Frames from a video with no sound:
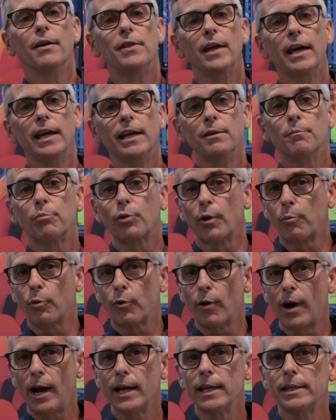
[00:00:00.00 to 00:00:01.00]
than
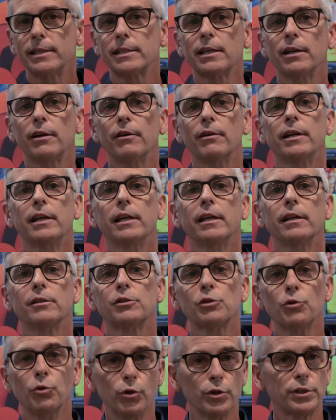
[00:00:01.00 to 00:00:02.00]
proprietary
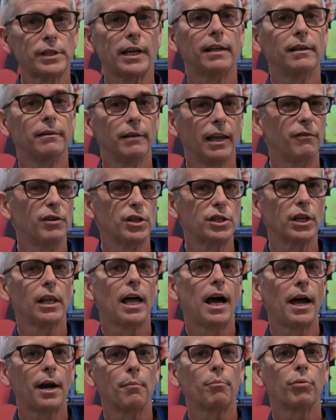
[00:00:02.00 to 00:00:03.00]
tools that leverage a
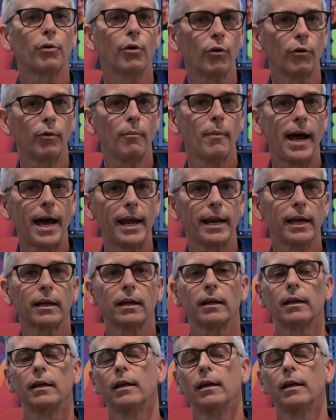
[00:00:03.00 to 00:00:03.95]
lot of programmatic